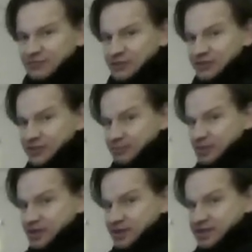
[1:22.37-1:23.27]
for
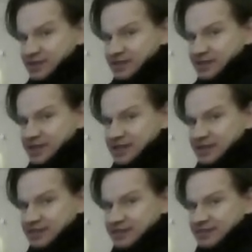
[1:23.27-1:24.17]
example, it
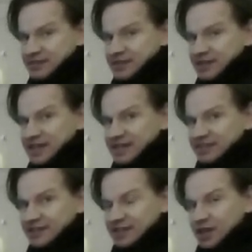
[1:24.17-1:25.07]
ends
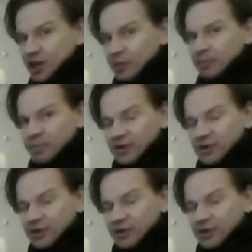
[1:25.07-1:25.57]
actually up